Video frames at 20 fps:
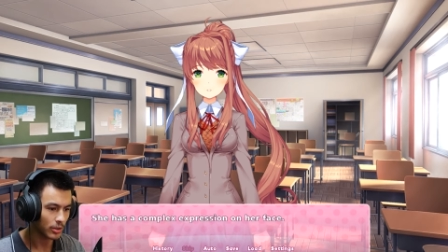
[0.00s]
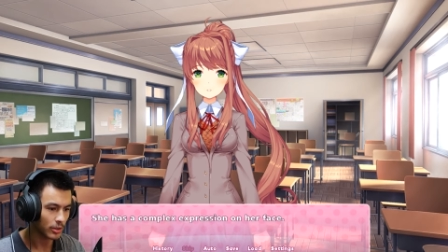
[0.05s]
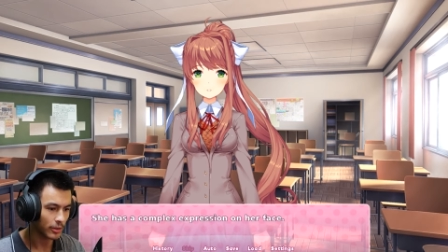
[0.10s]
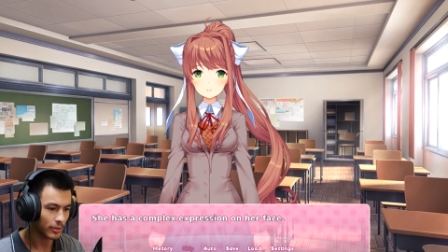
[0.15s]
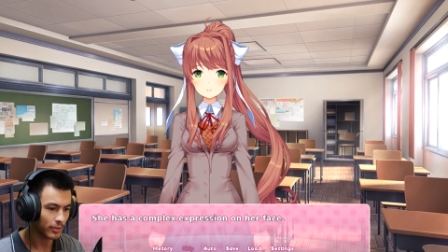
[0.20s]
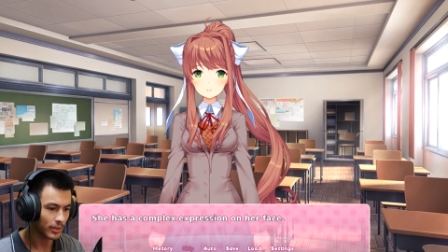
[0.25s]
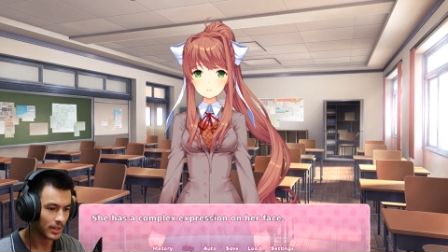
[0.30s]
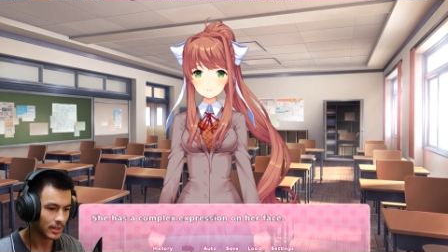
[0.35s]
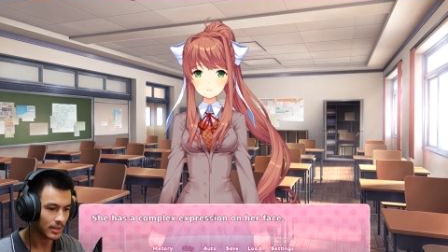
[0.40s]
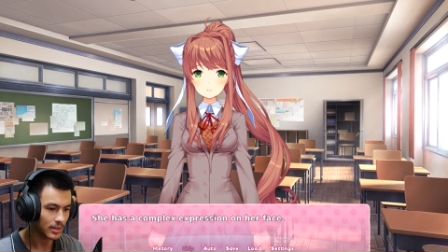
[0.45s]

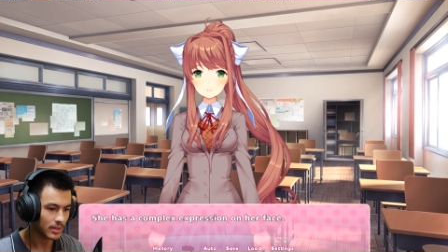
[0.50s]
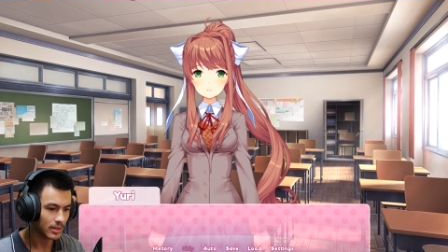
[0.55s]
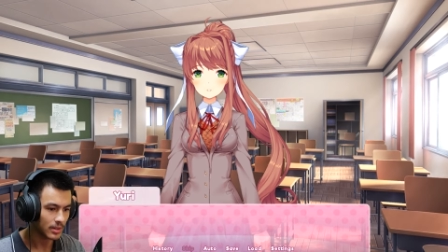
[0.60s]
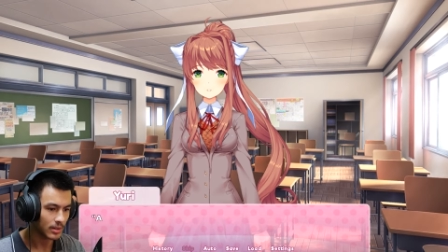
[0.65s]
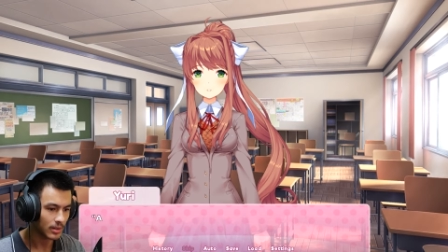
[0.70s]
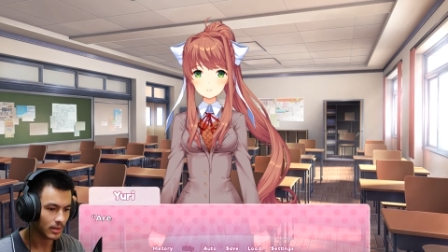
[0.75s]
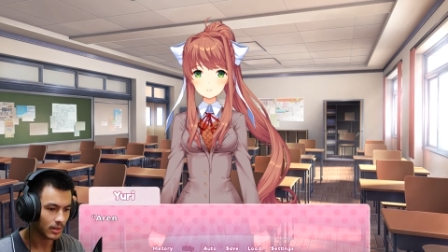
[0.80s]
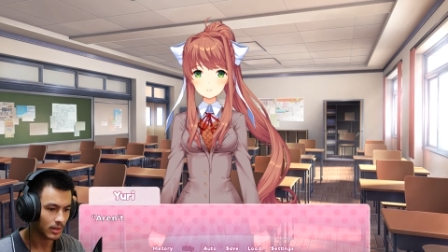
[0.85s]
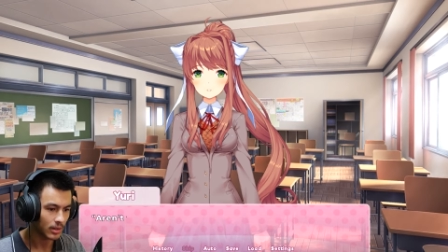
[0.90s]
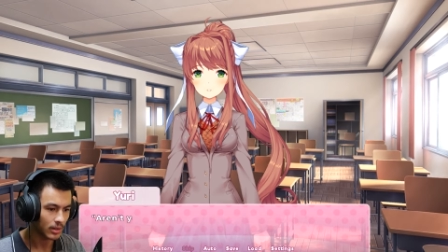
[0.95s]
face.
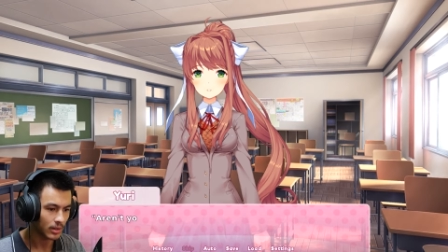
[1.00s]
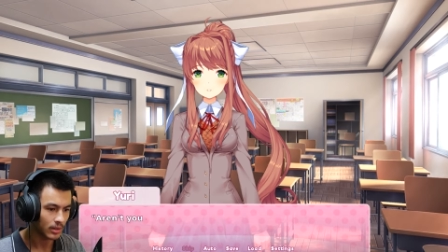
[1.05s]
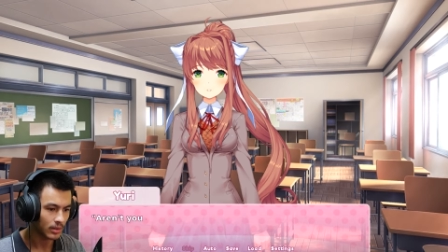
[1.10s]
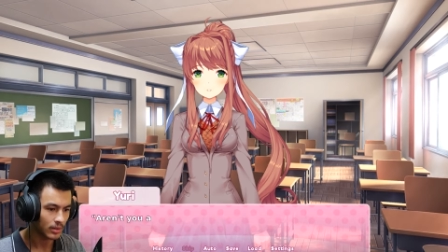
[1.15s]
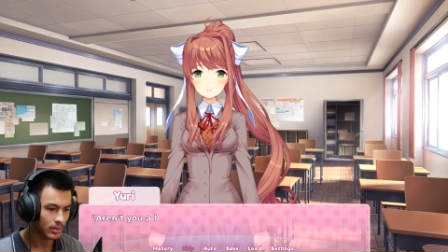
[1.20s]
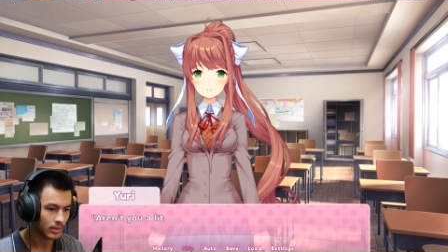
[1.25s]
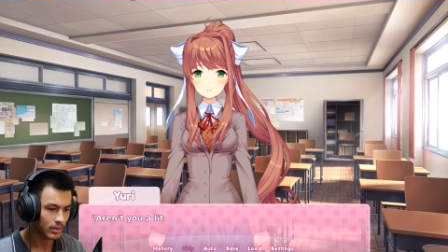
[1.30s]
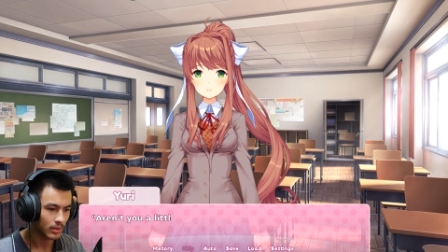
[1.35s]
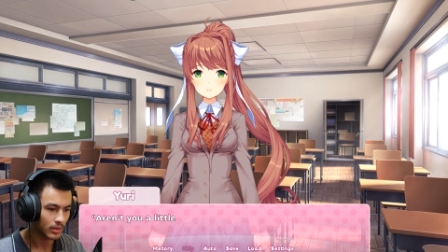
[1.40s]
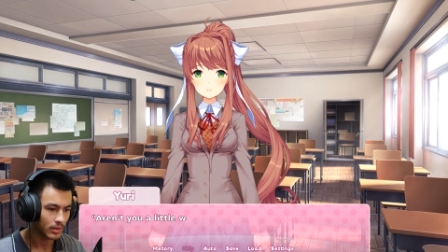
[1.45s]

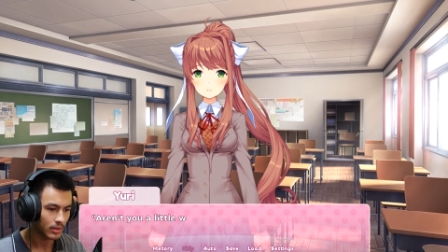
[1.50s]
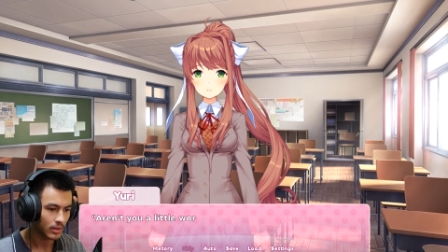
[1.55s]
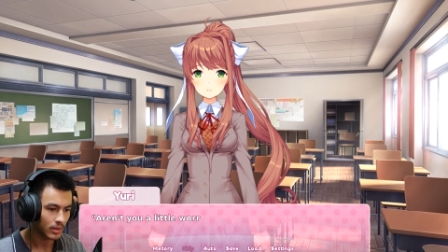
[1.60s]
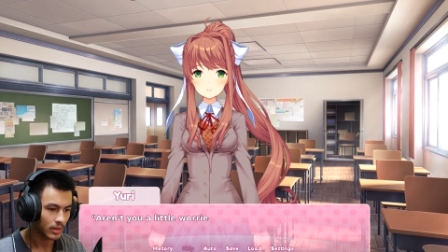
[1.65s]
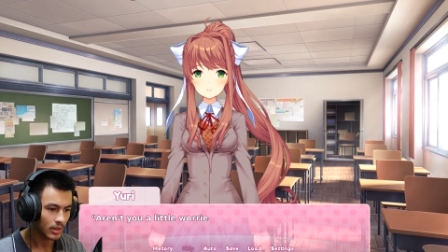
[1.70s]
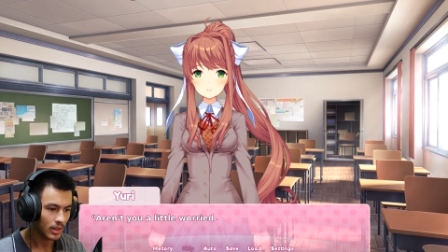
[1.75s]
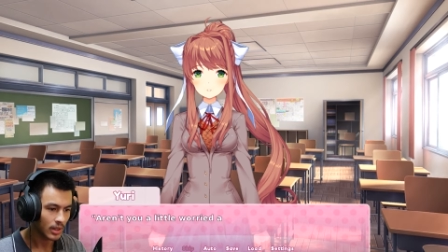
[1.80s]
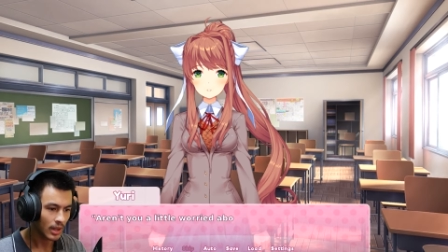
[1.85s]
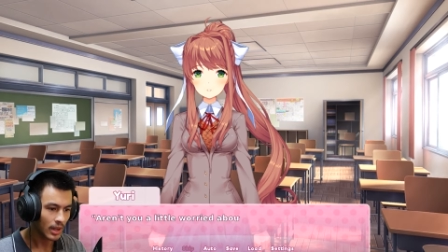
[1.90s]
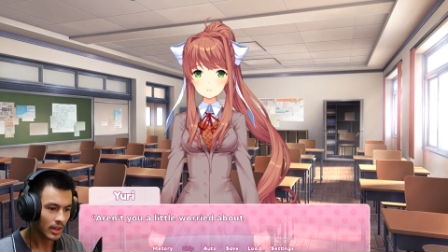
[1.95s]

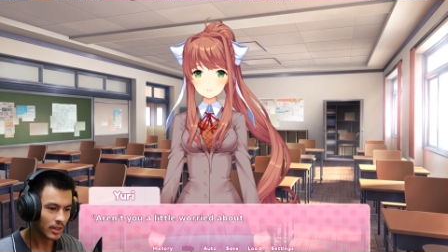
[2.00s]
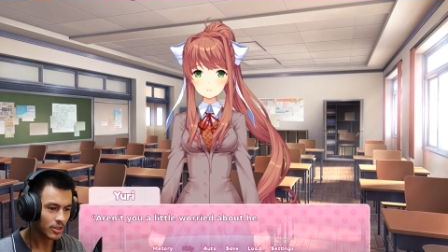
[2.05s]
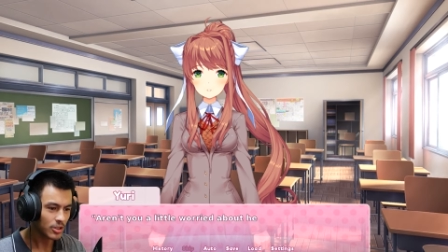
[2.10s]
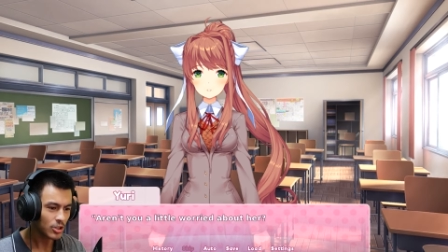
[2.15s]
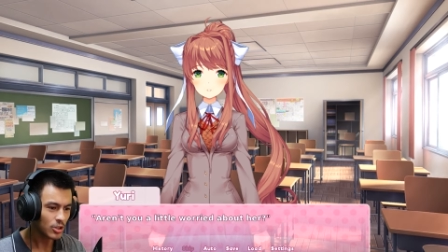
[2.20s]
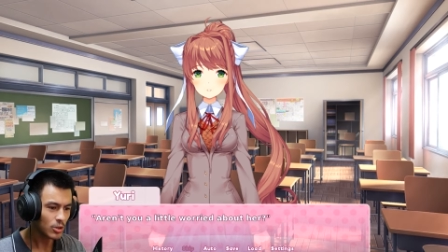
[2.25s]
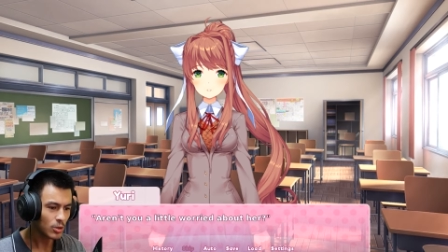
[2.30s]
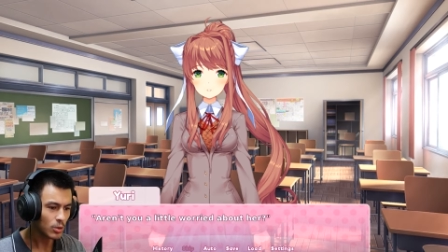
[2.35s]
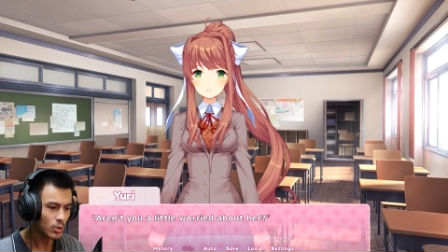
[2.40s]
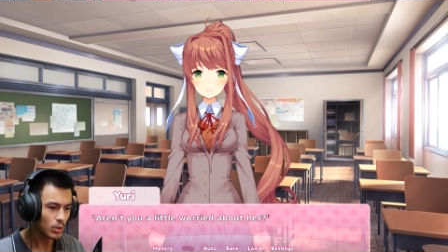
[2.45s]
Aren't
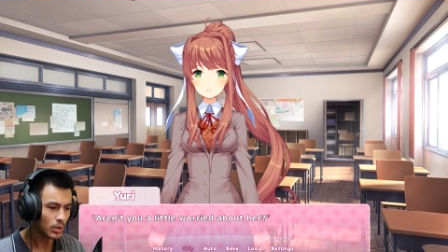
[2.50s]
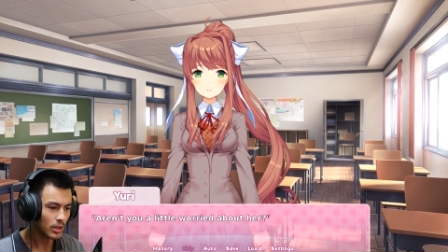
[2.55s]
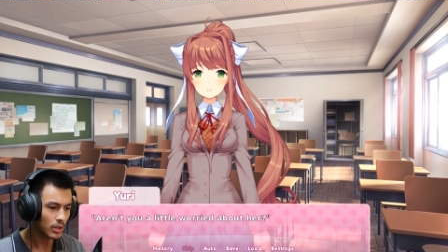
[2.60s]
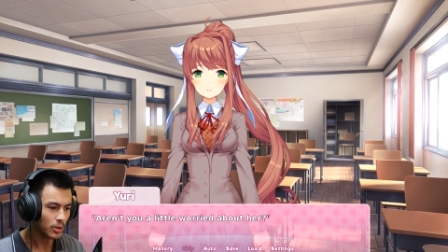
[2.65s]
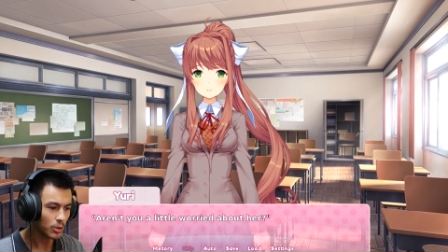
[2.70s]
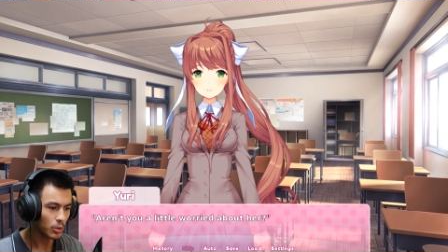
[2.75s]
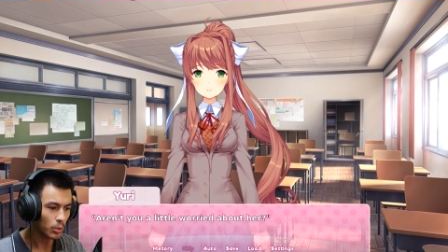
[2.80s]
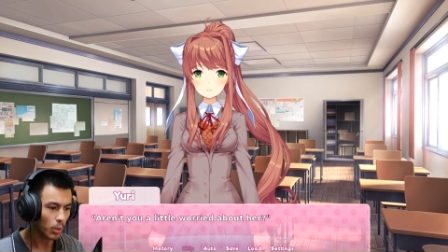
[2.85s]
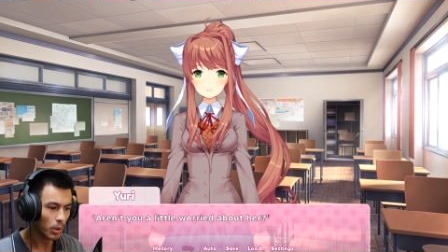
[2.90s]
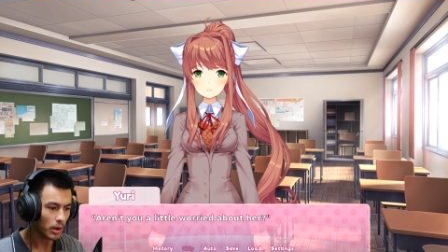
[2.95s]
you a
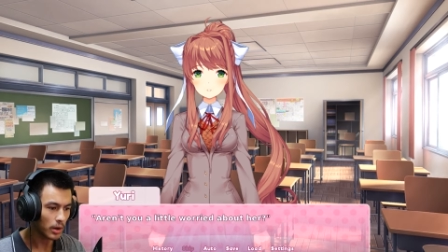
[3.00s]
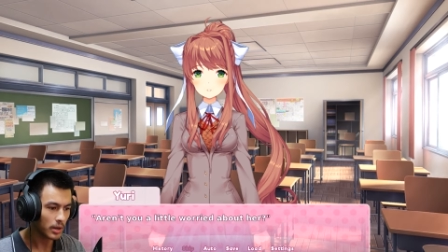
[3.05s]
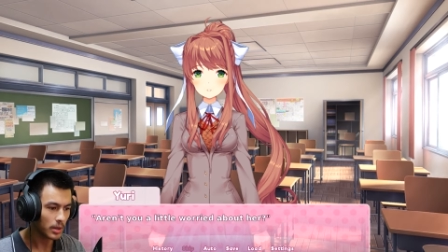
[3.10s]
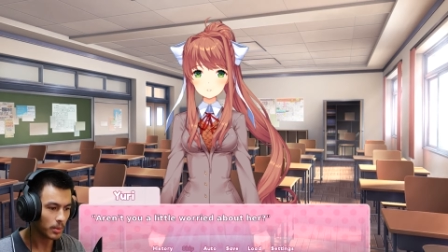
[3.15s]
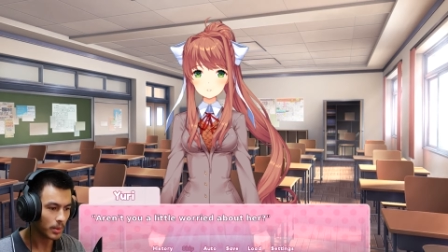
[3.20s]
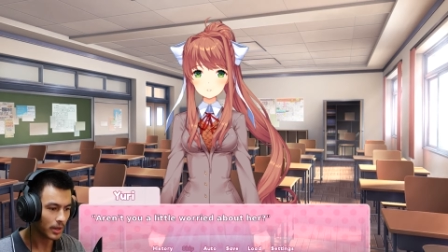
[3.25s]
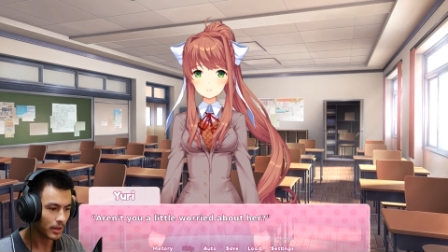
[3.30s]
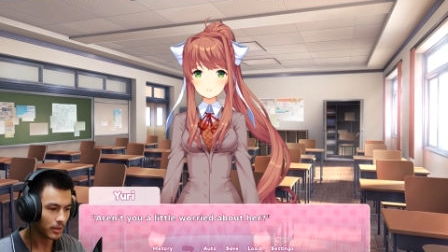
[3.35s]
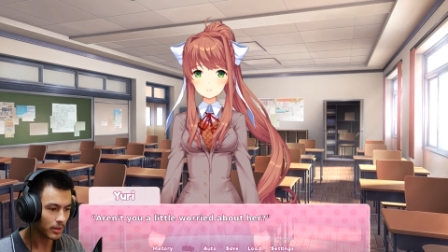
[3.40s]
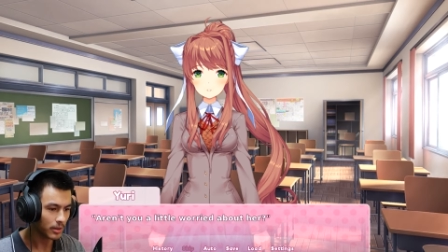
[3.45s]
little worried
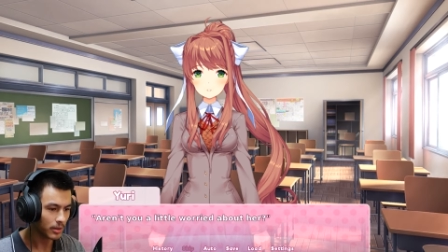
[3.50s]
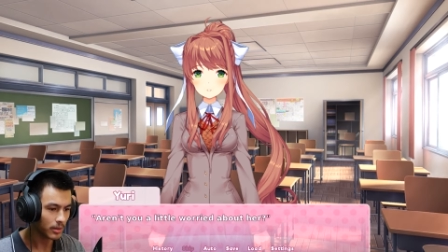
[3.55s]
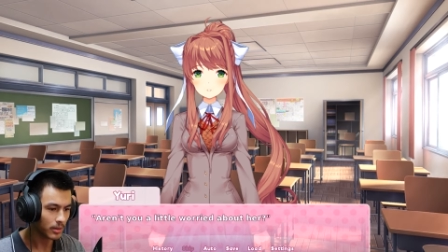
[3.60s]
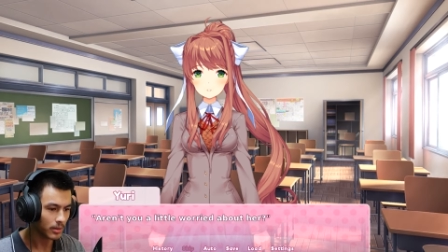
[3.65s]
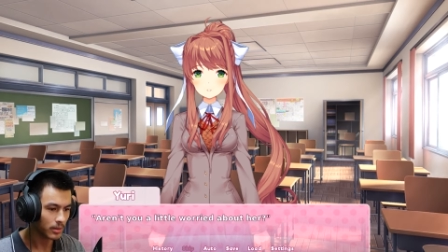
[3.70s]
about her?